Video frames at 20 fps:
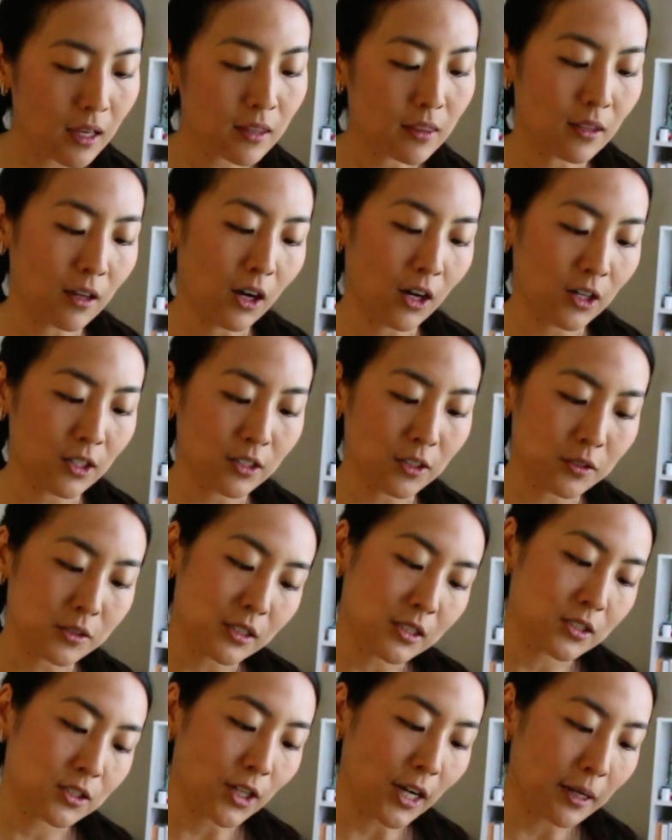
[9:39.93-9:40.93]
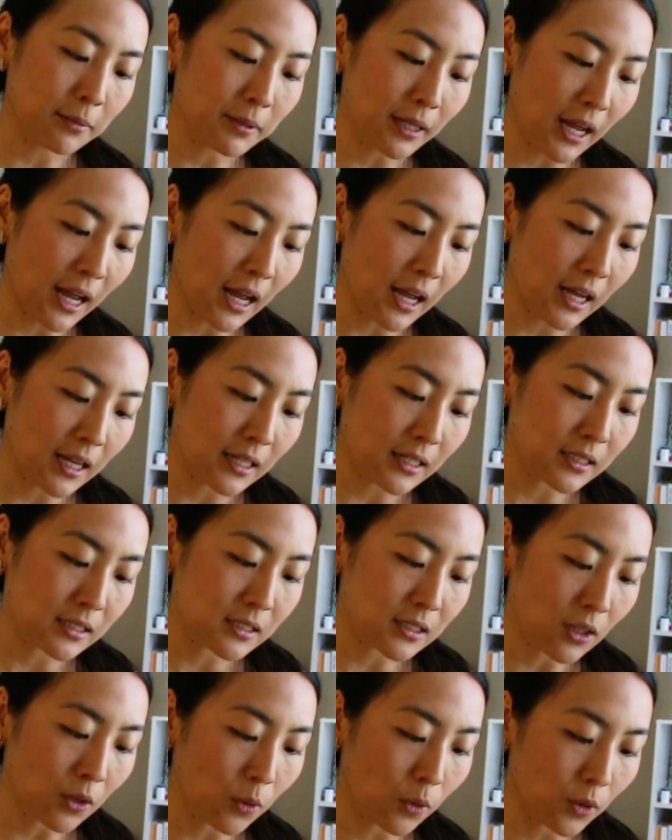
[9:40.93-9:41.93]
The heart notes are described
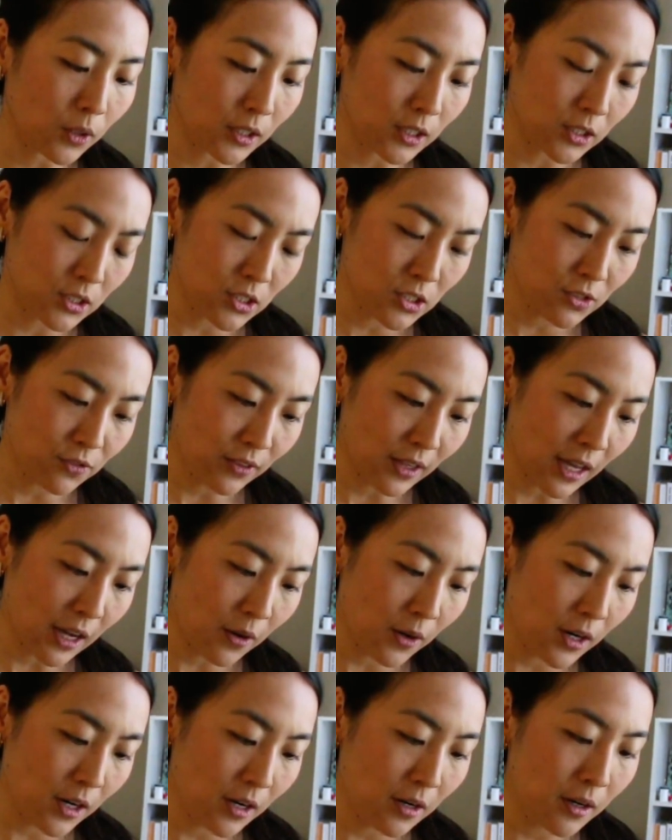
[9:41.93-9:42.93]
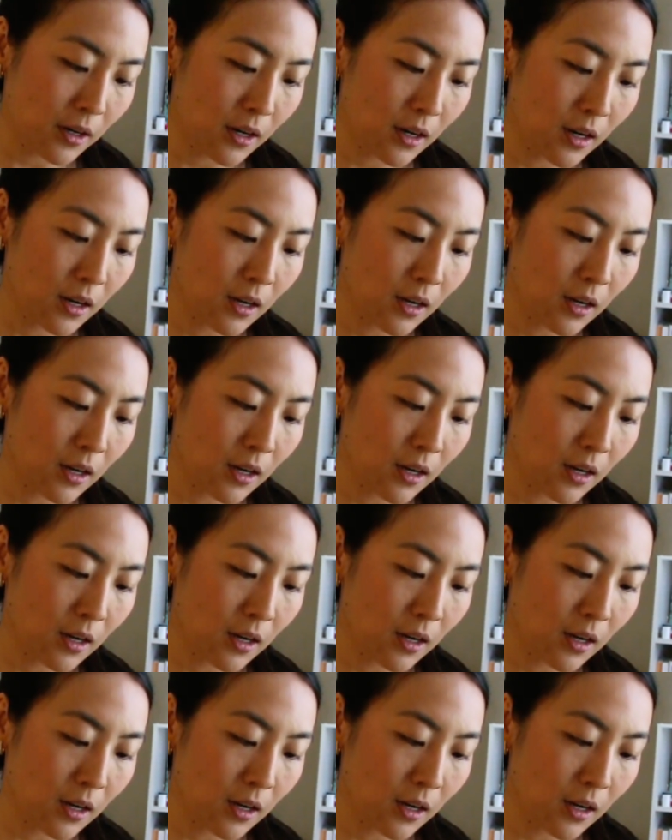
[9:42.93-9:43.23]
as orange flower,